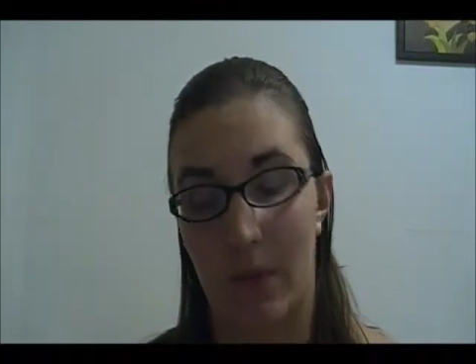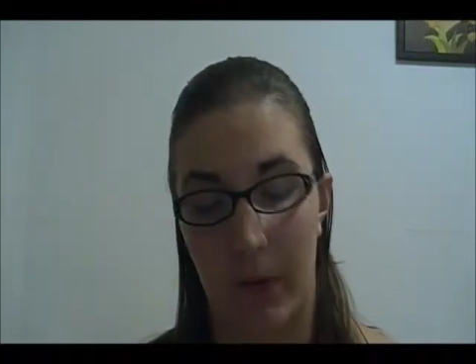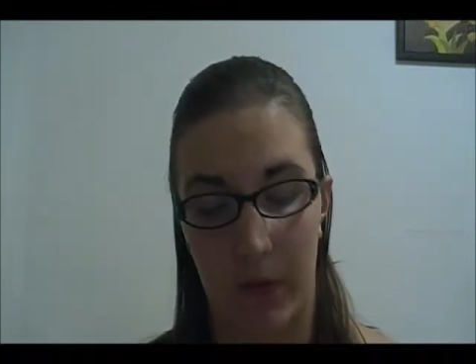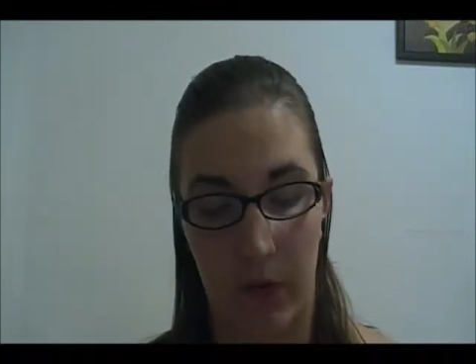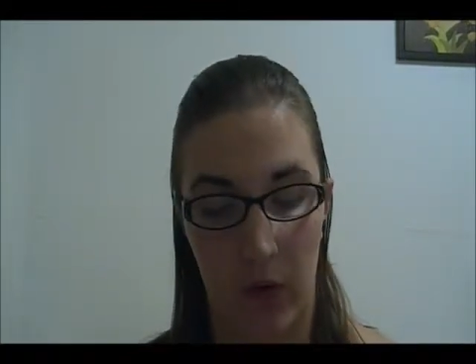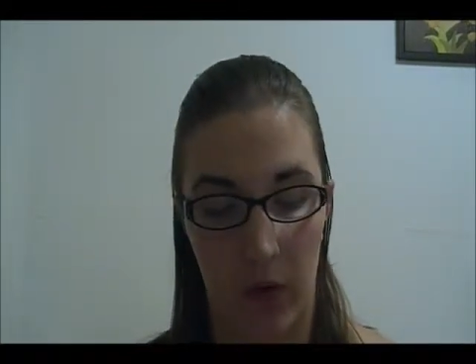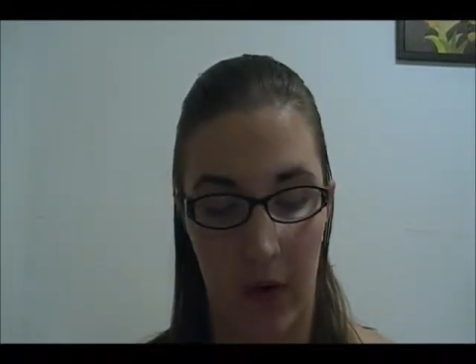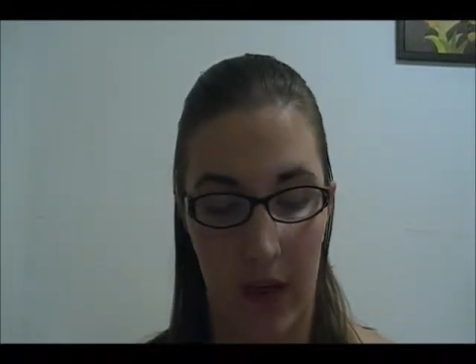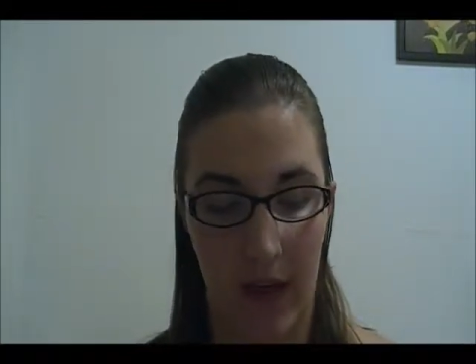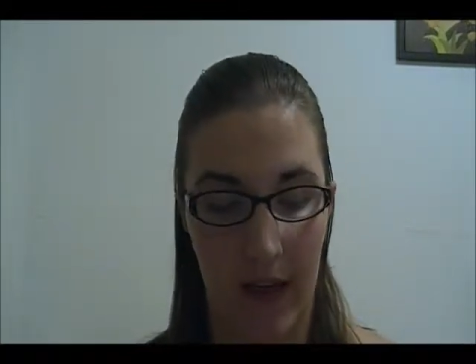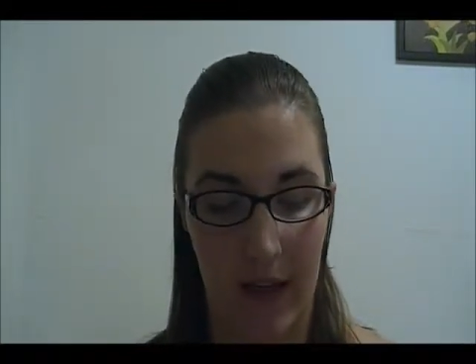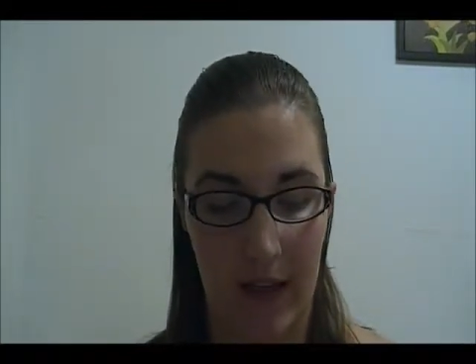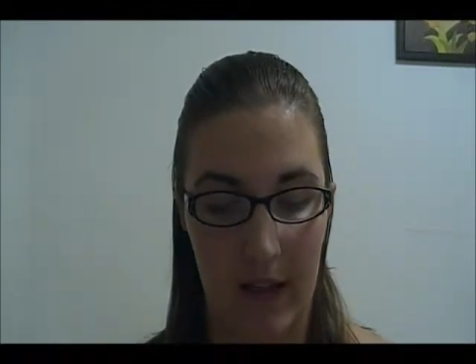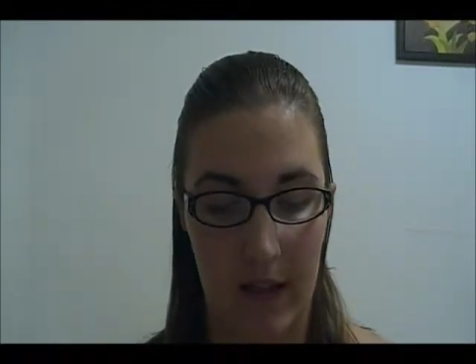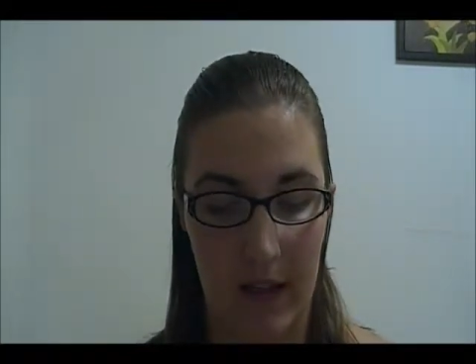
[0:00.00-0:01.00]

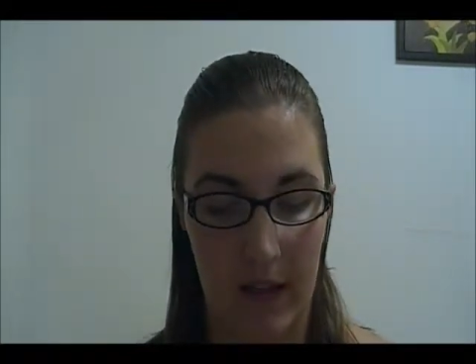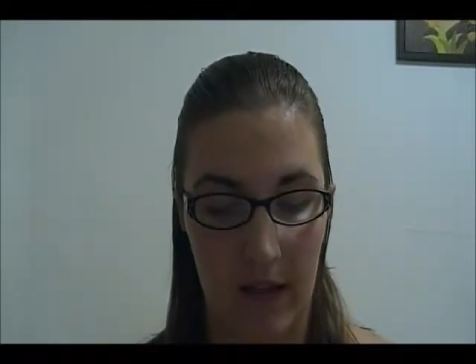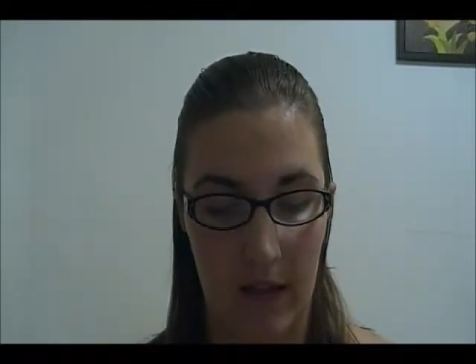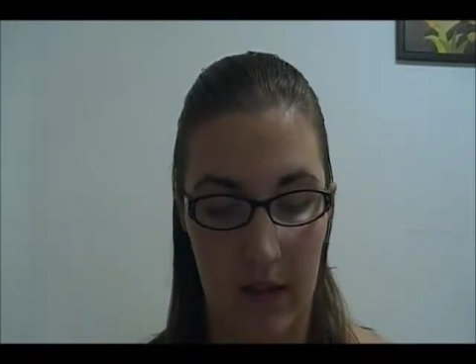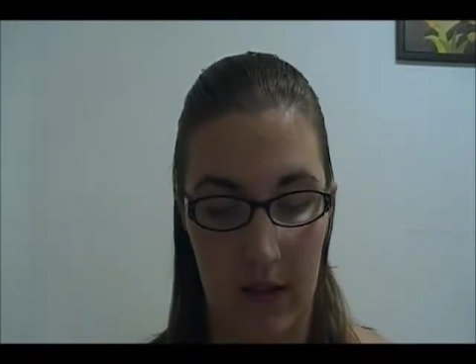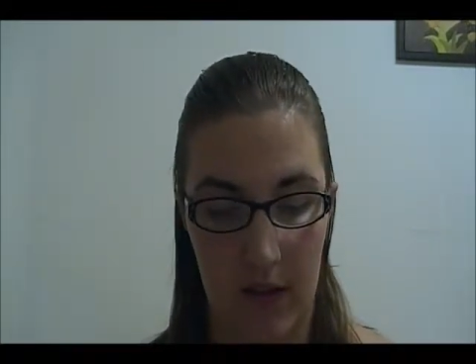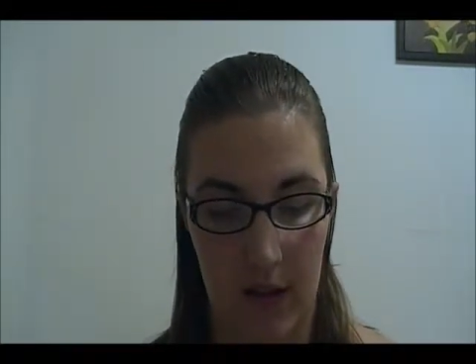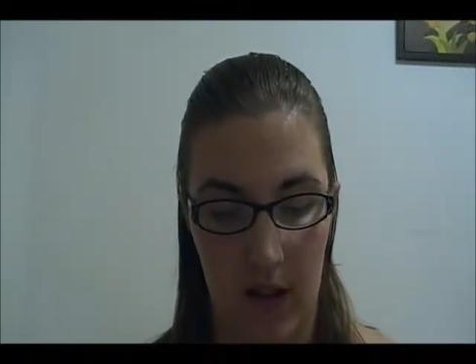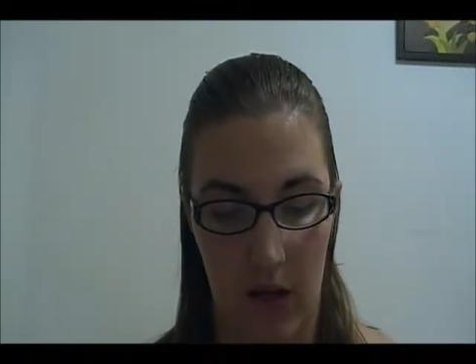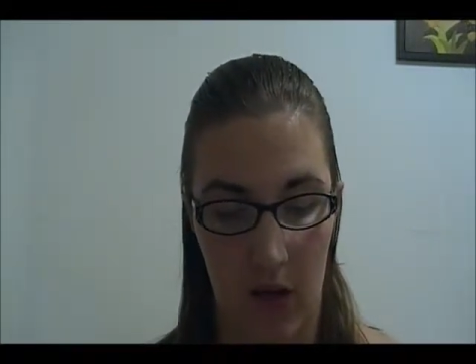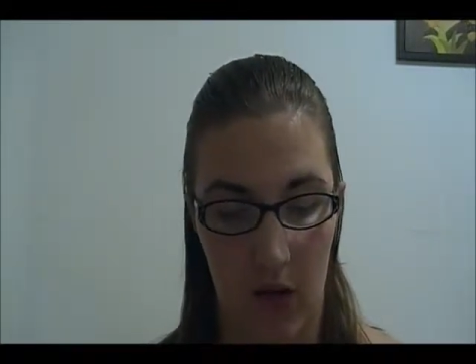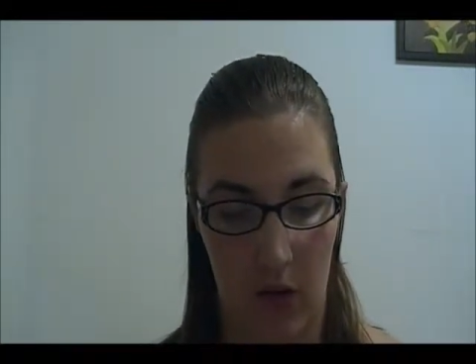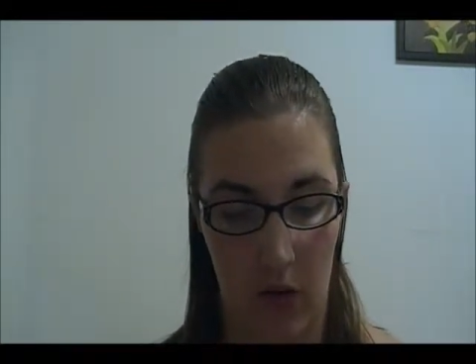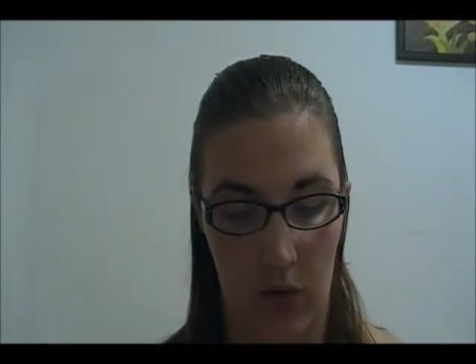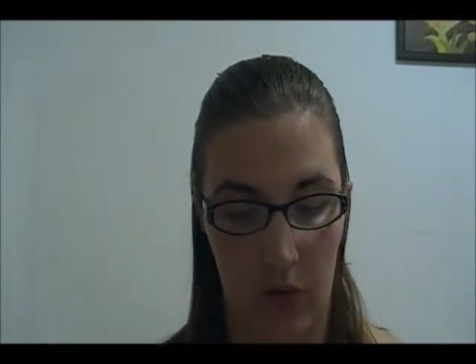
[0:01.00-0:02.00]
beforehand.
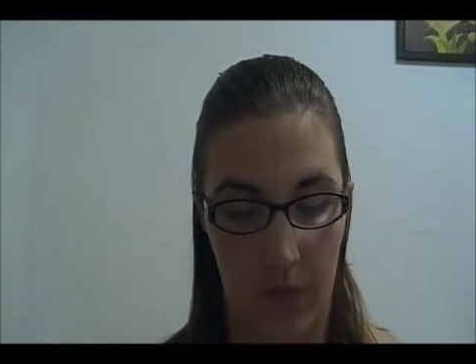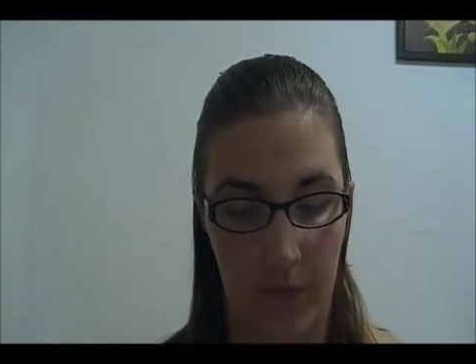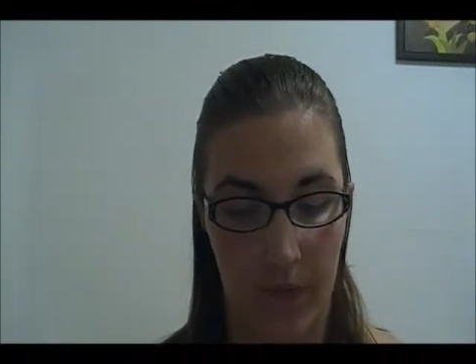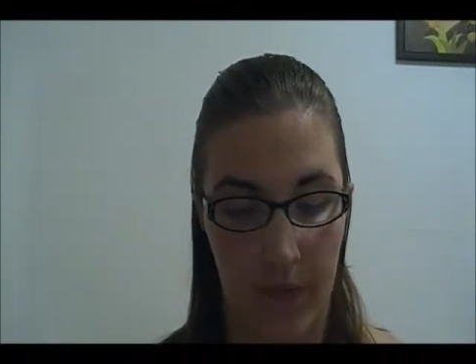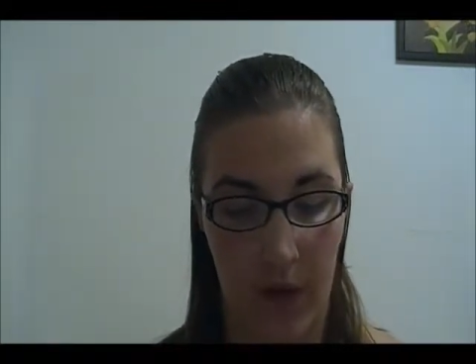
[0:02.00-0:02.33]
So